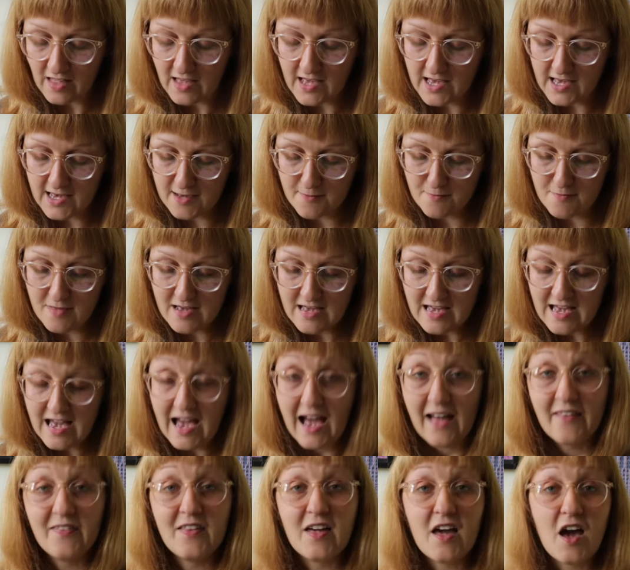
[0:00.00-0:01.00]
And
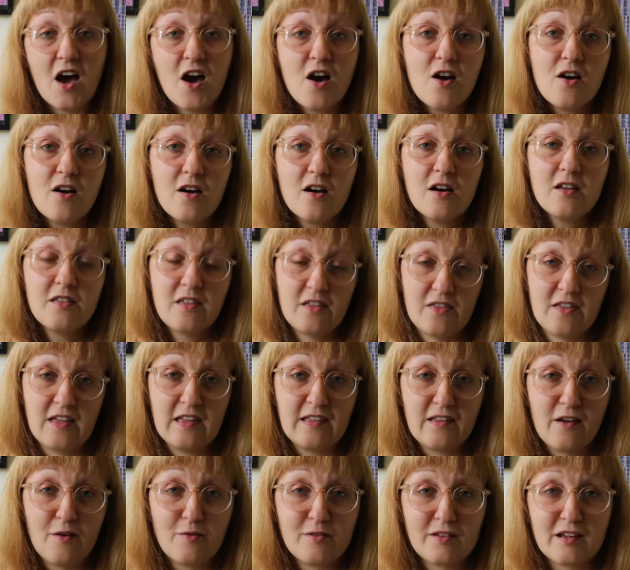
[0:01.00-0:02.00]
the other
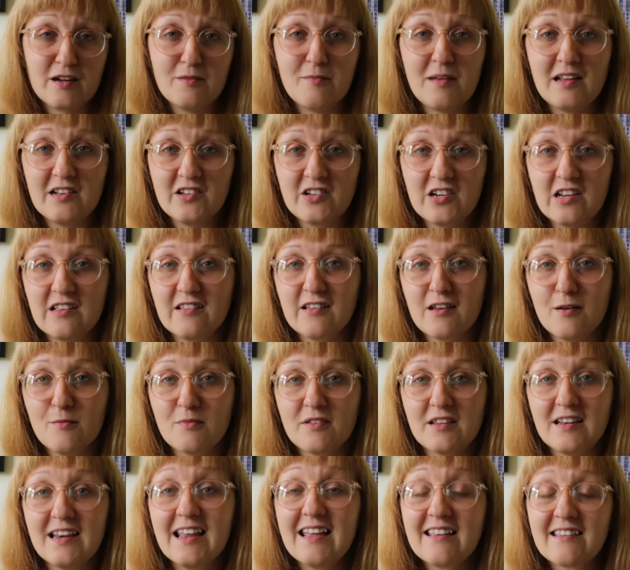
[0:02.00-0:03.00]
thing that I was going to mention in
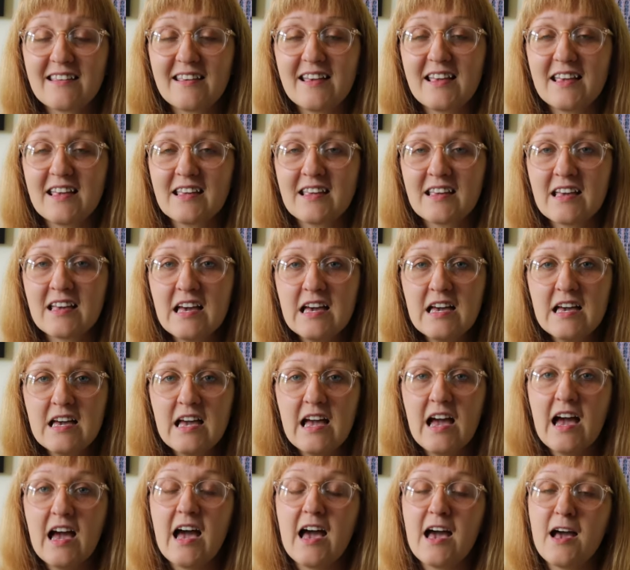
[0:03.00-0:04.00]
terms of knitting
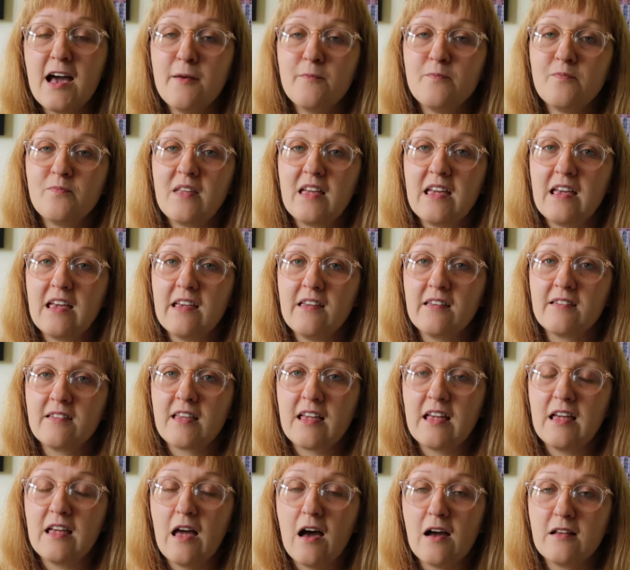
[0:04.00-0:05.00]
is
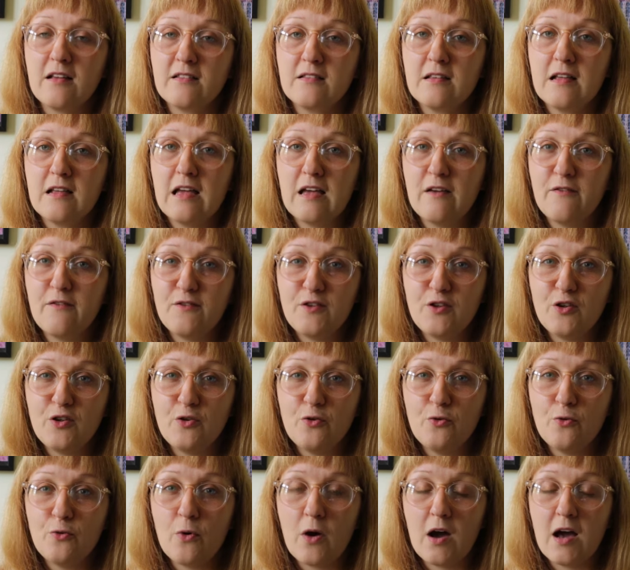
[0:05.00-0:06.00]
if
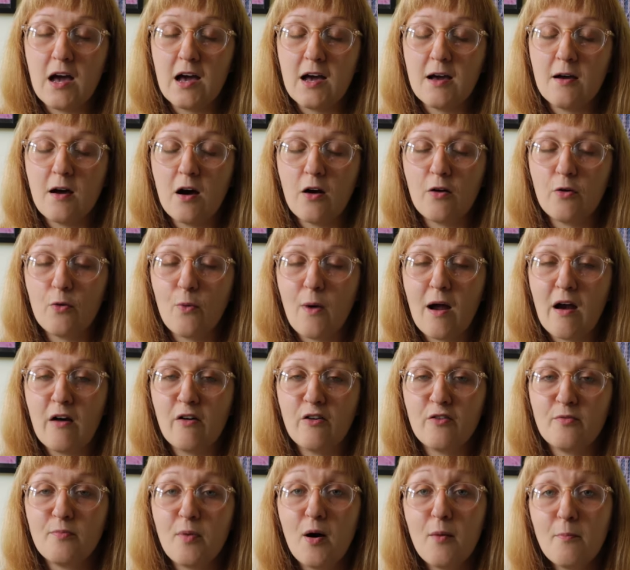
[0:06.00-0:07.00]
you are aware
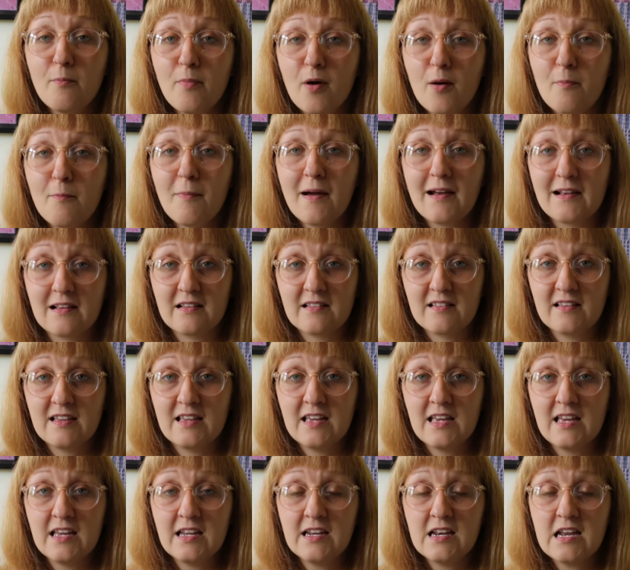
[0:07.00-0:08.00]
of Pom Pom
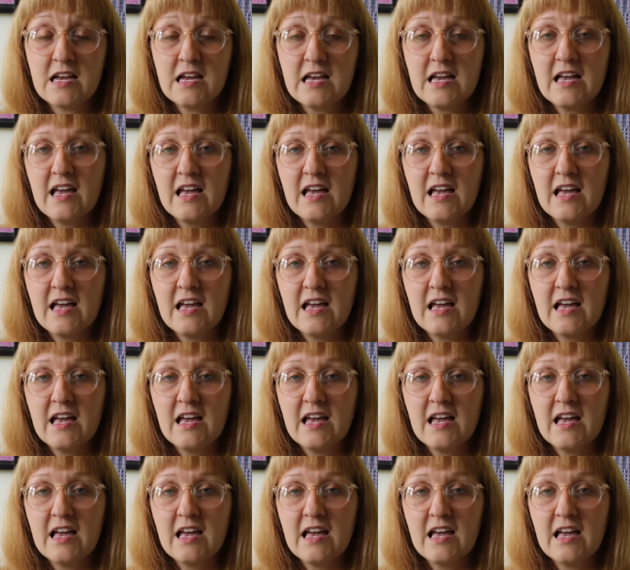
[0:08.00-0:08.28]
magazine,